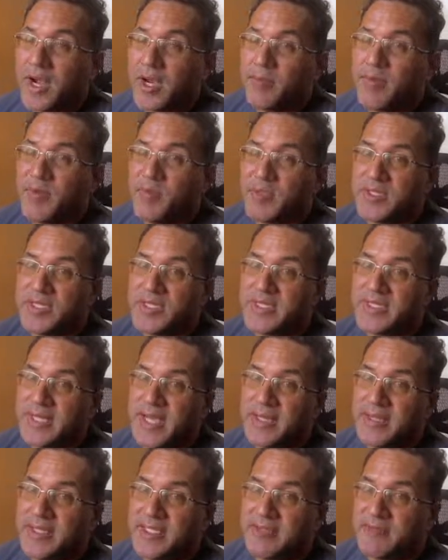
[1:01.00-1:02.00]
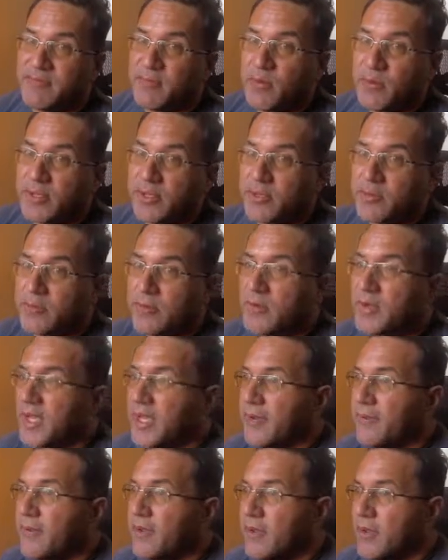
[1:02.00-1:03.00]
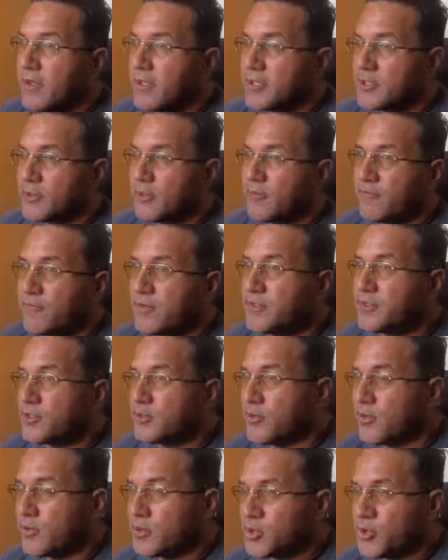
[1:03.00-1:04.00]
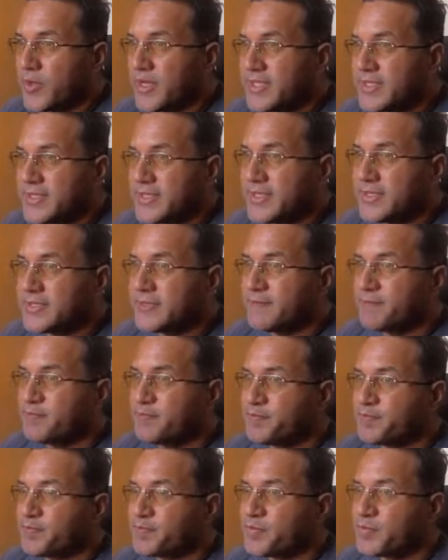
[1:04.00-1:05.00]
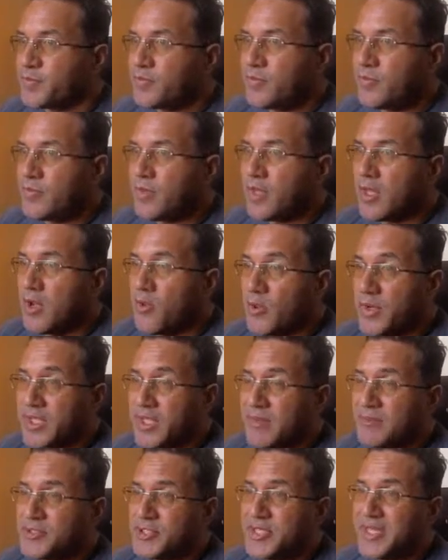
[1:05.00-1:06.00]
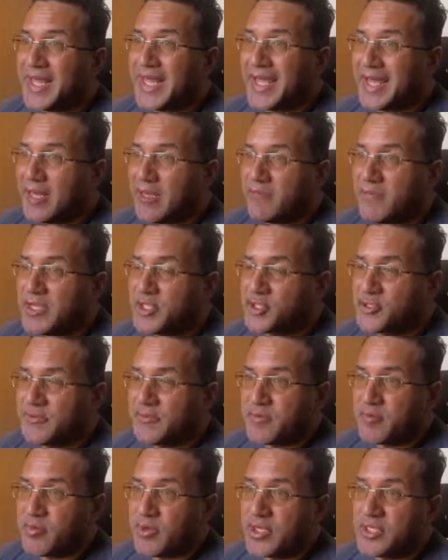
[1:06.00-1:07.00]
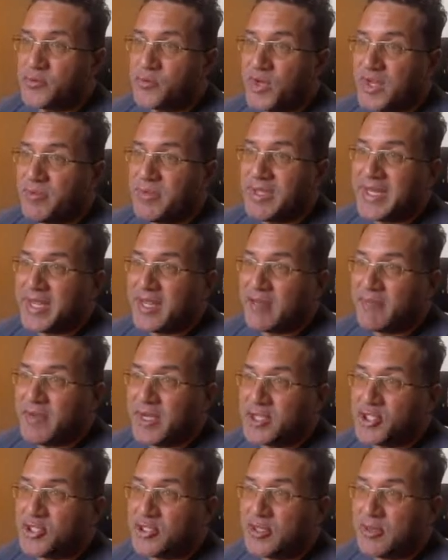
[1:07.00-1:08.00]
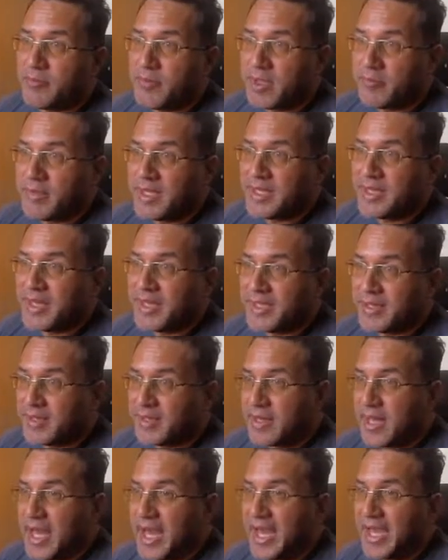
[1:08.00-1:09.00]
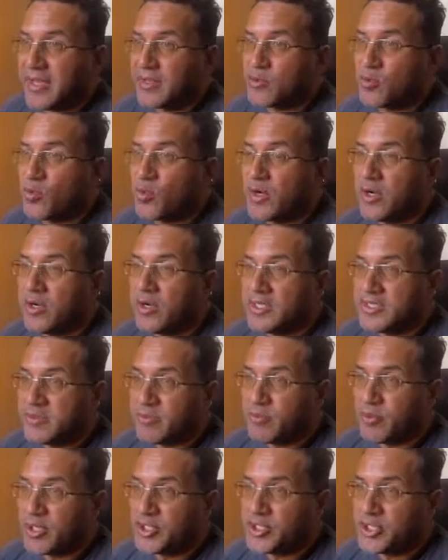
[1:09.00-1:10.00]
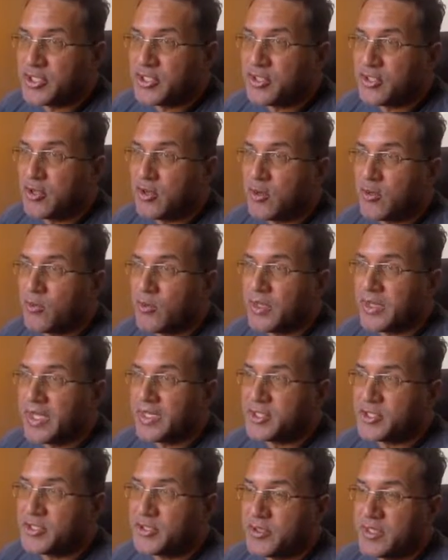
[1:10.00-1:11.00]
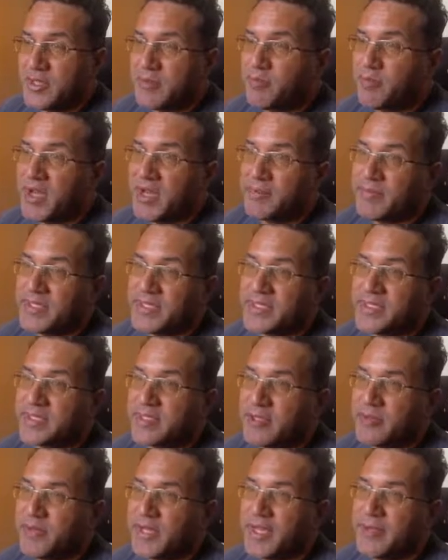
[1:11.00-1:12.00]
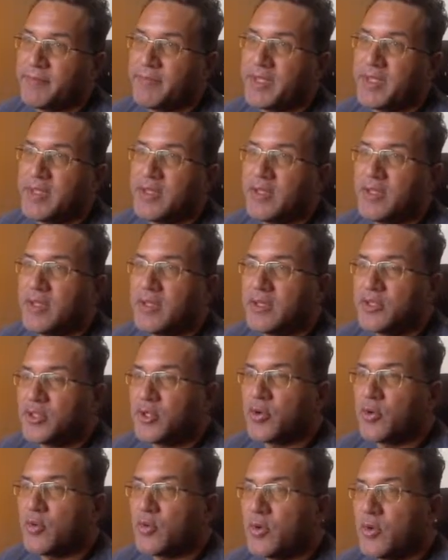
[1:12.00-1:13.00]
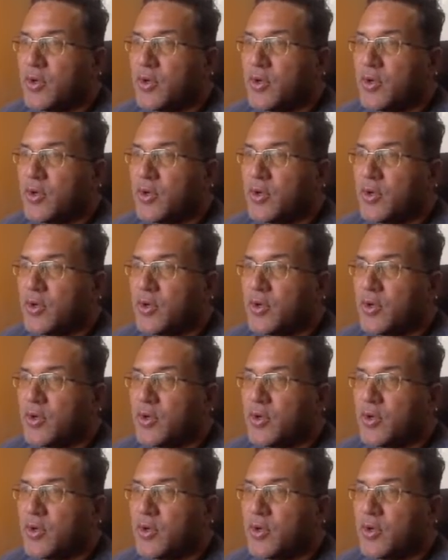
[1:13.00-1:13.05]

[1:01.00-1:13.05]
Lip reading: people to decide this for you. Okay, so first choice is when it comes to the elevation of the bridge. When I mean elevation, I mean like height. Where is the bridge going to go in relation to the abutments? Okay, so